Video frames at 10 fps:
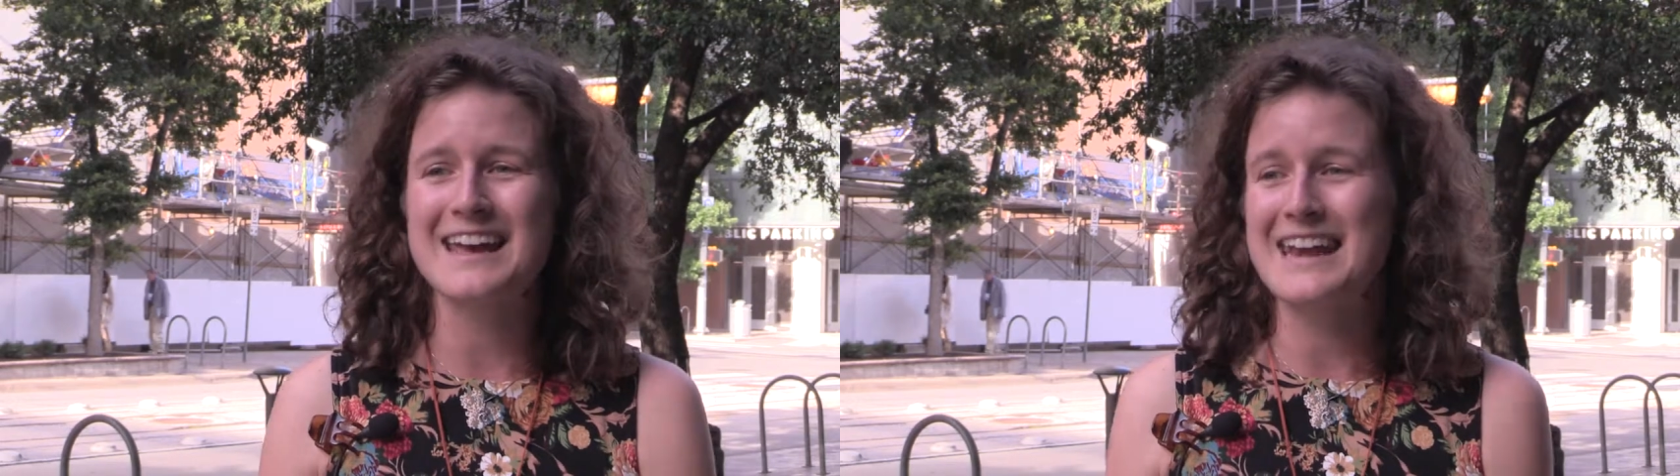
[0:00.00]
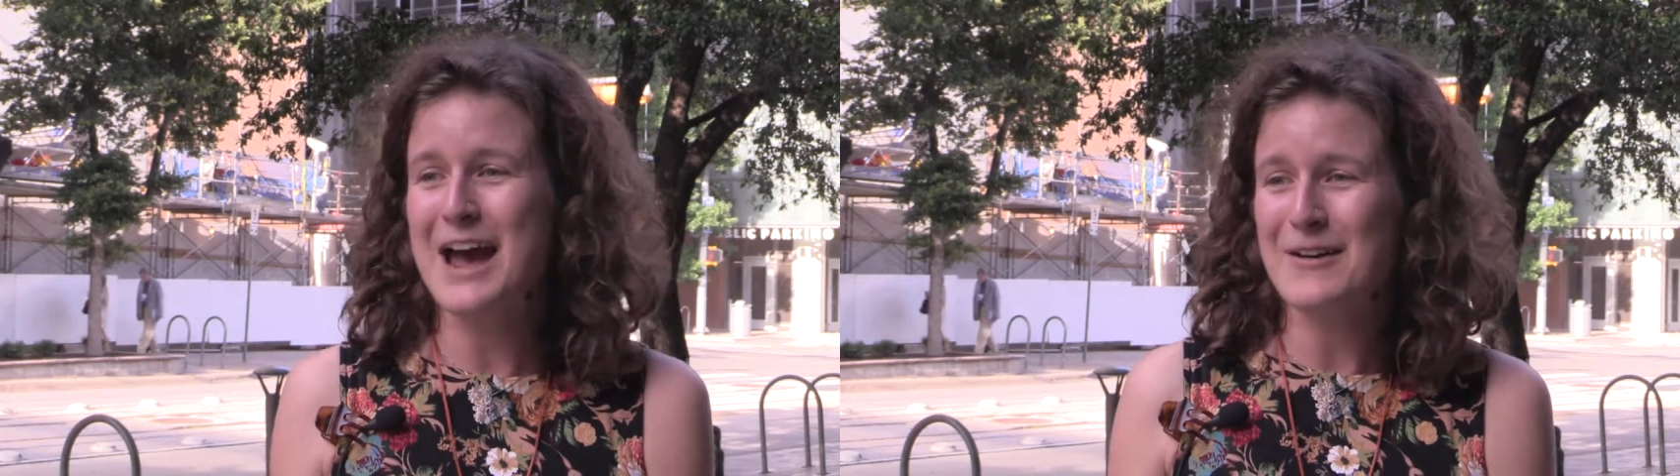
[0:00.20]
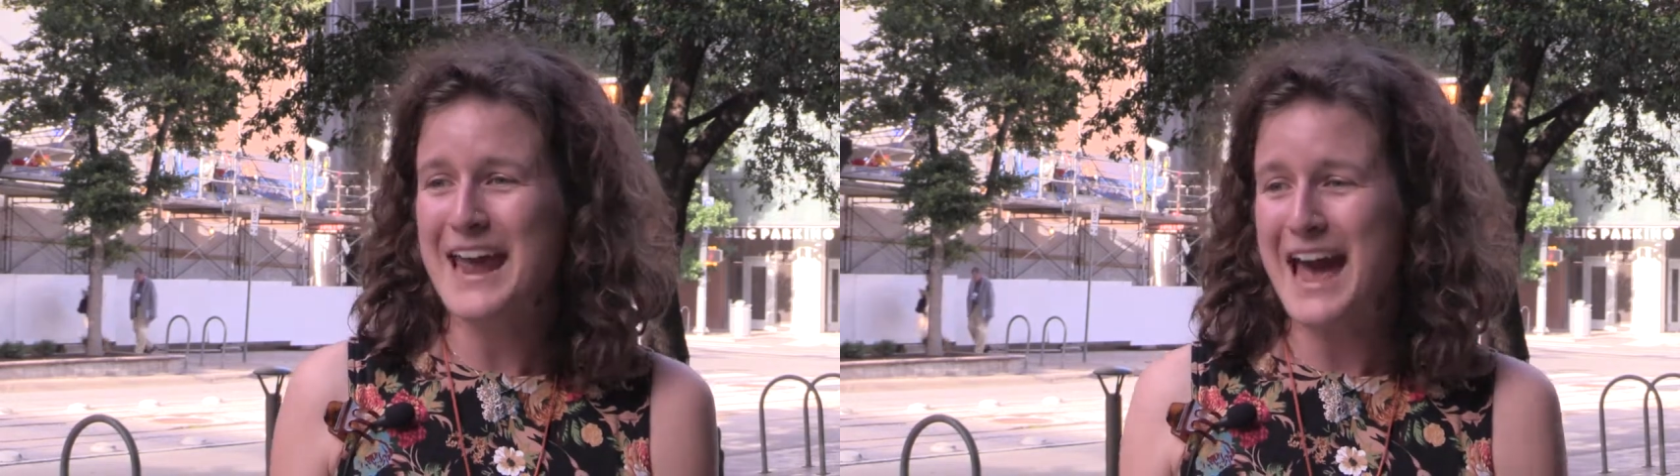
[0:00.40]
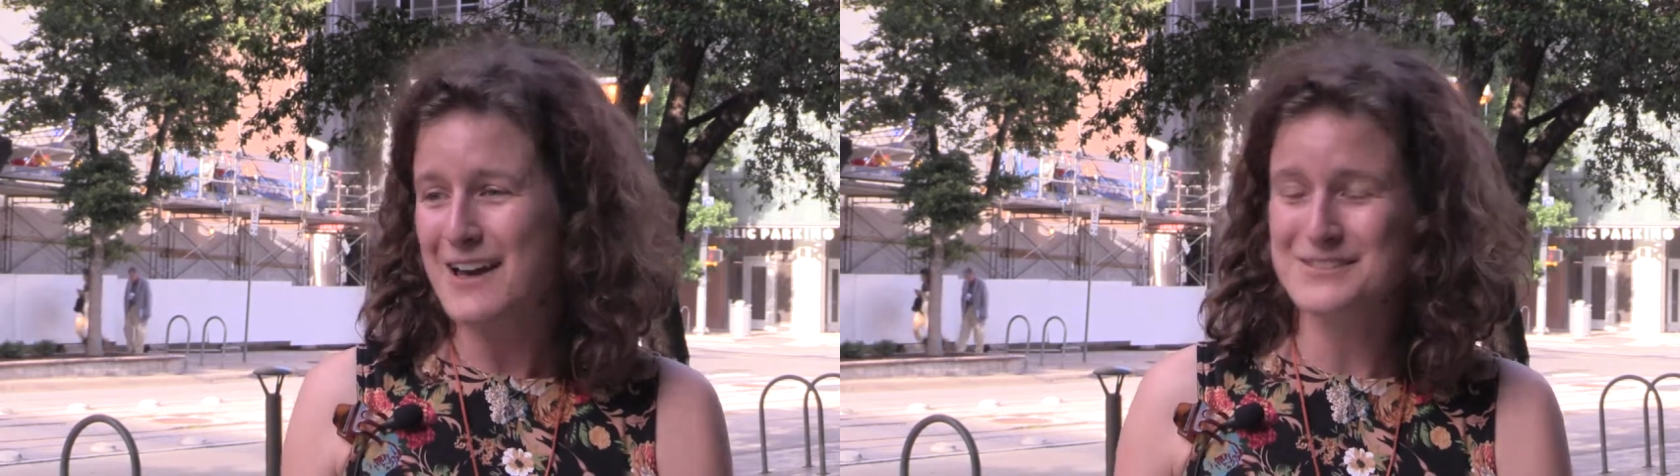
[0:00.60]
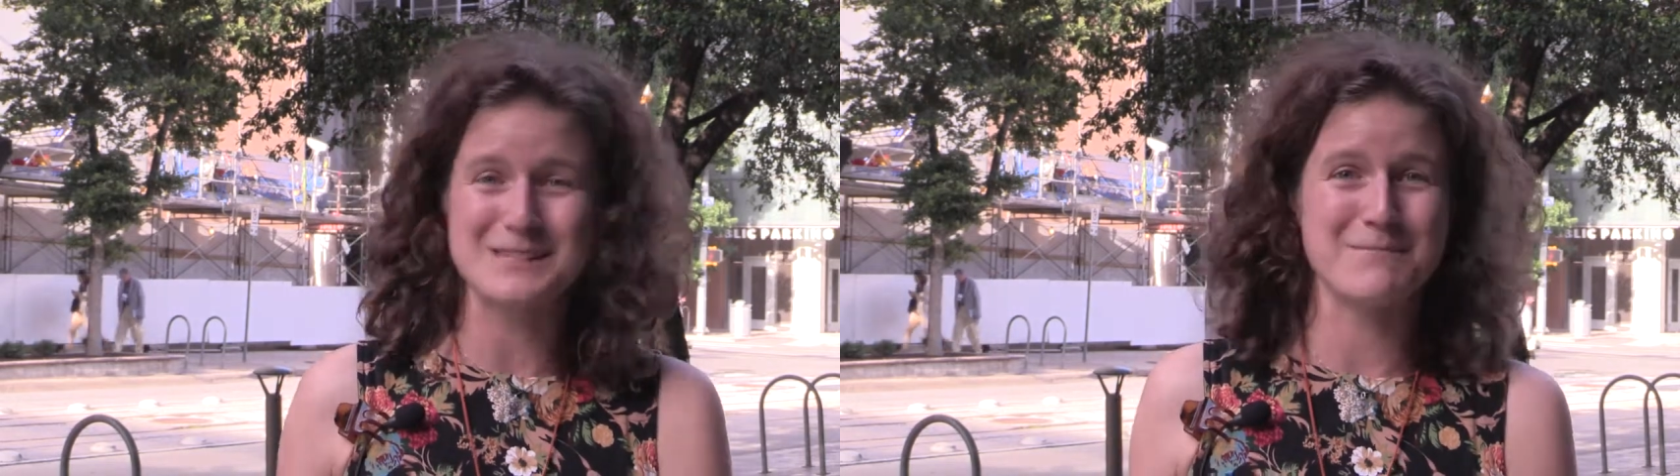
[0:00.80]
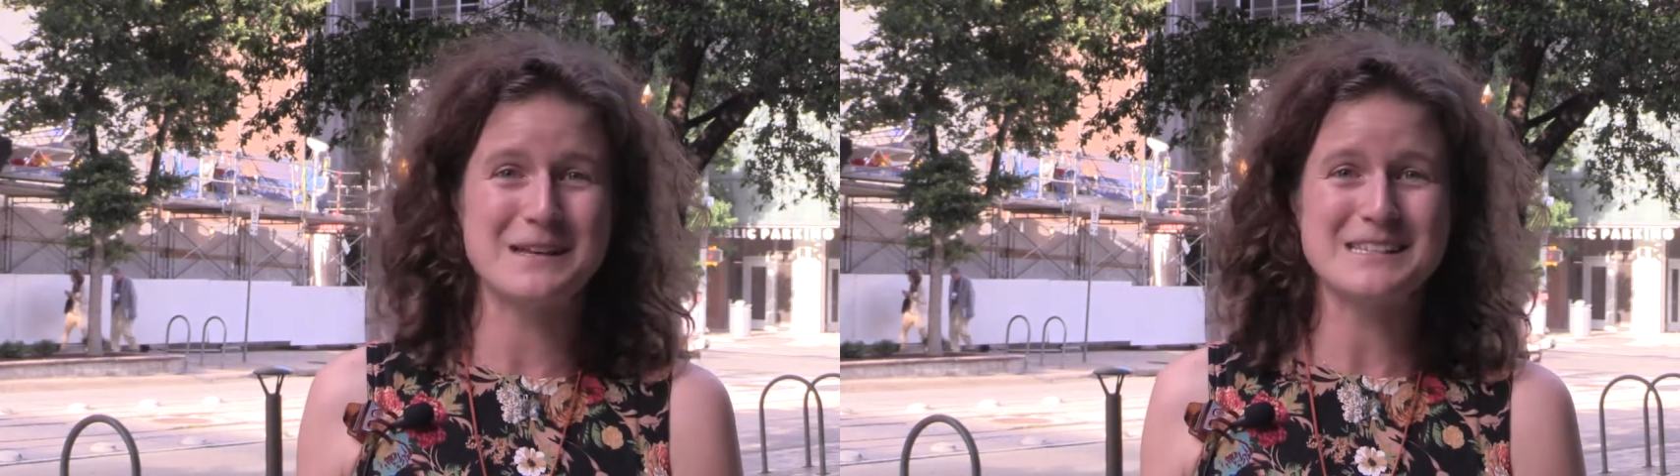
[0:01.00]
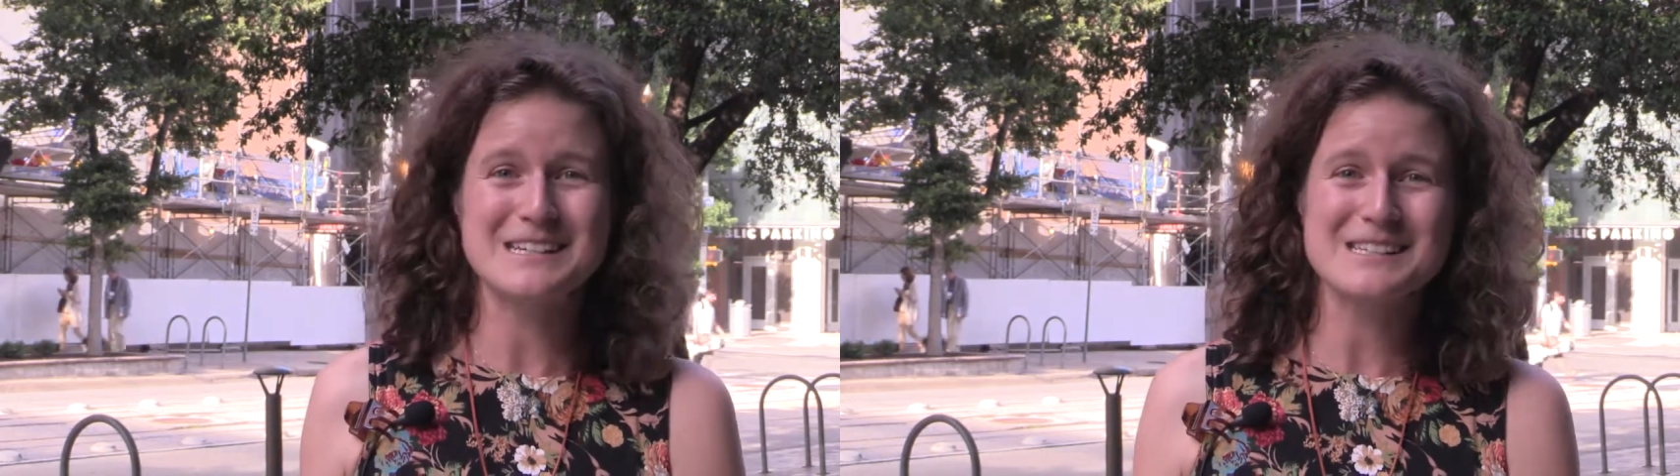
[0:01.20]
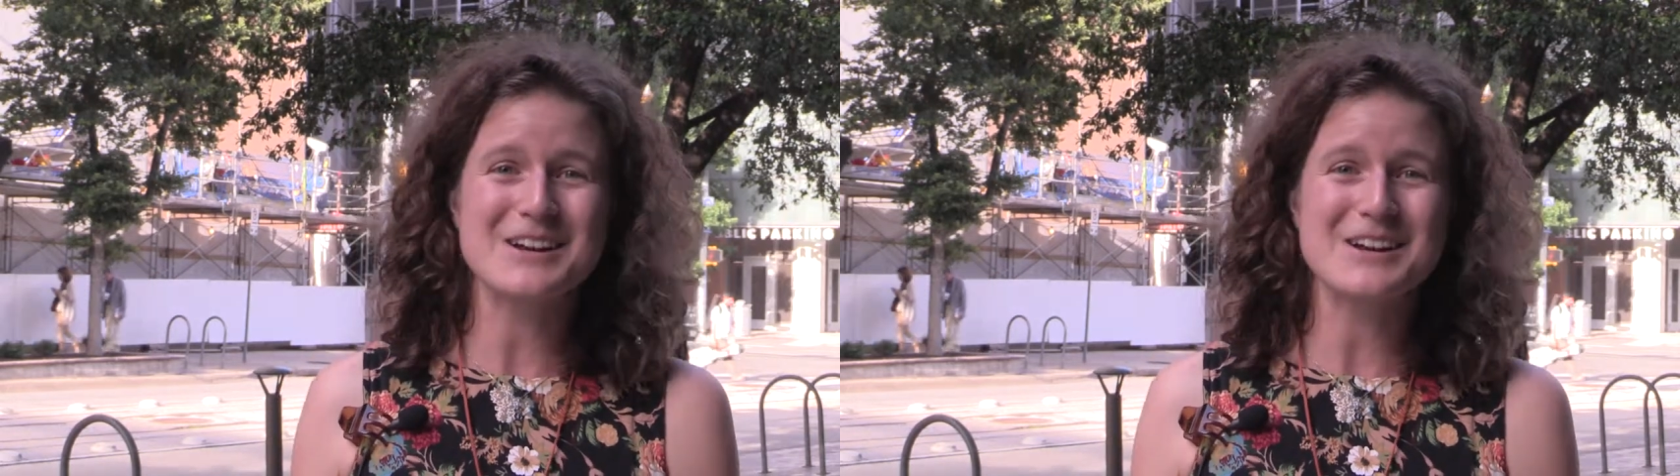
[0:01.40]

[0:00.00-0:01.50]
And now I have some business